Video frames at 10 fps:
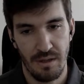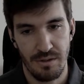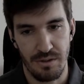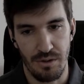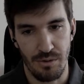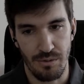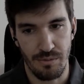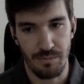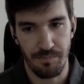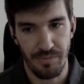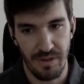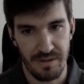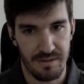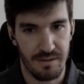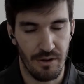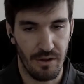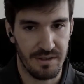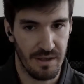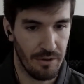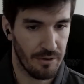So this
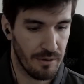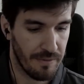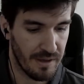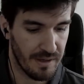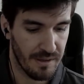is another of